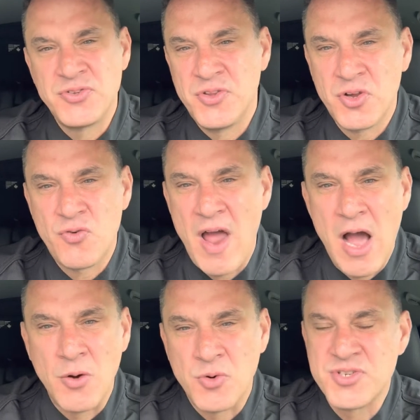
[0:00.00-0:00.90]
to the
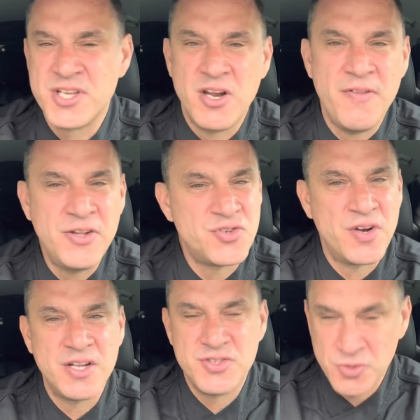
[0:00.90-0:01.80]
ground or sit on the
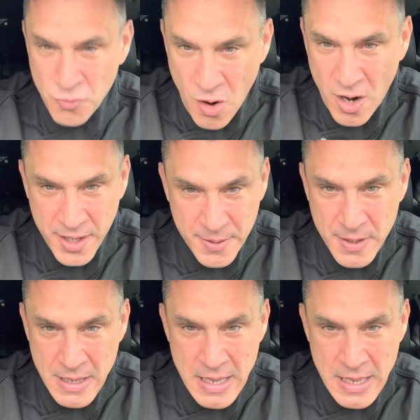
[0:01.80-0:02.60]
tree until rotting.